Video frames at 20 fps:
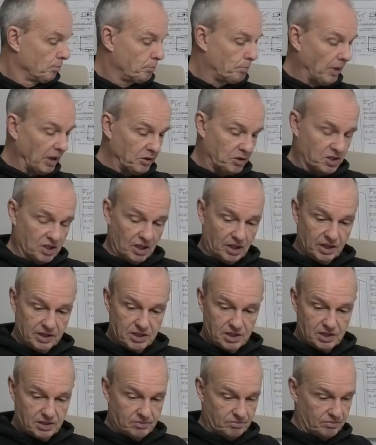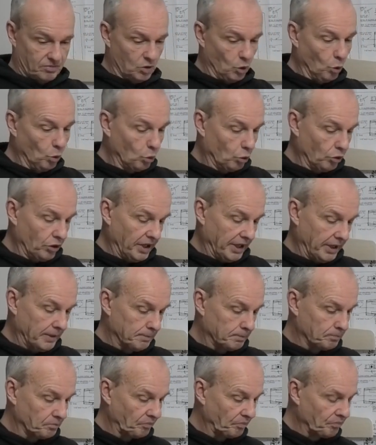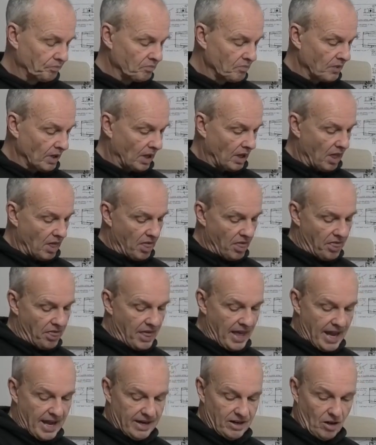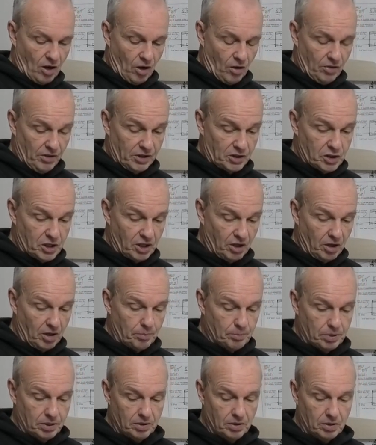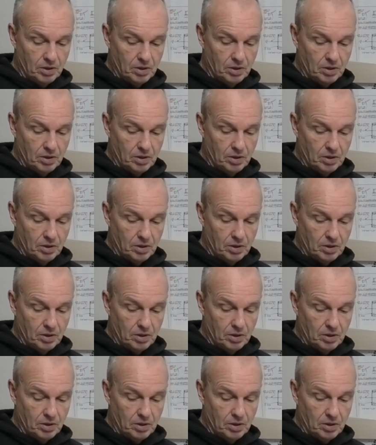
Both sides, all green. Then on the top